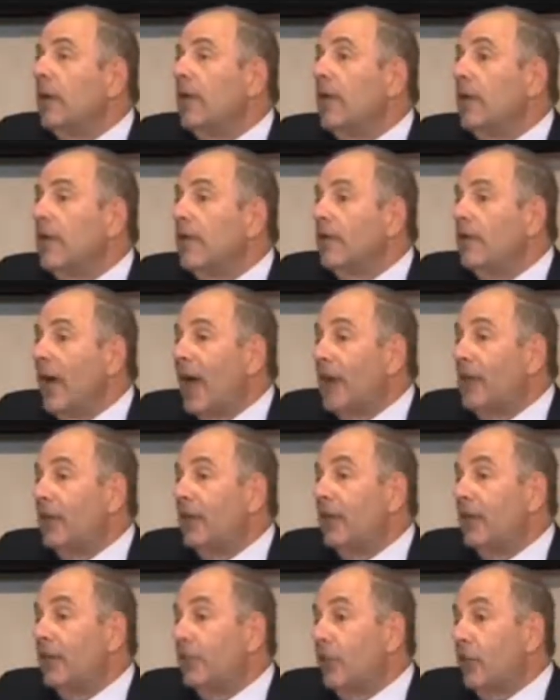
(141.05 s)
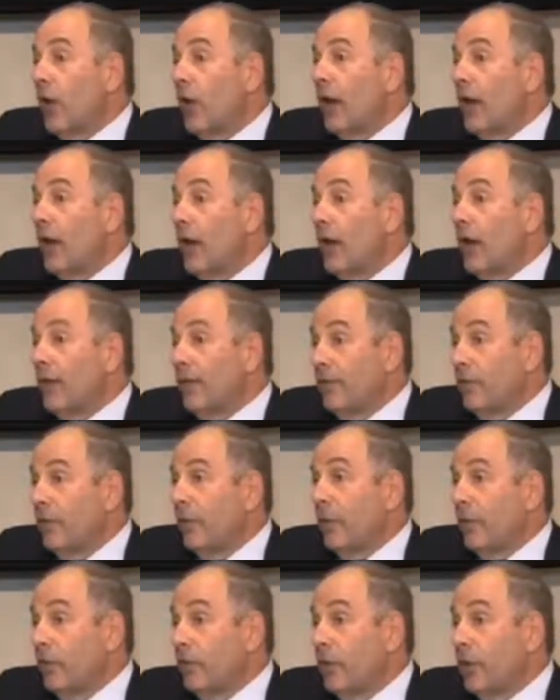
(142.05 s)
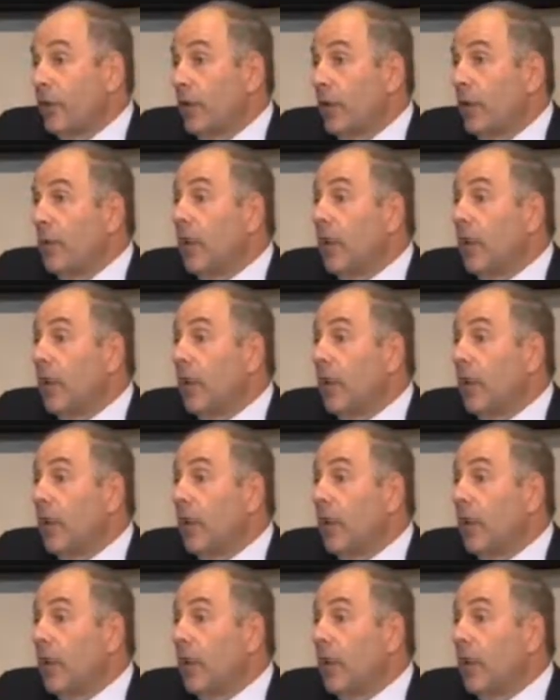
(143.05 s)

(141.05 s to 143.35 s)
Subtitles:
the evaporative dry eye first.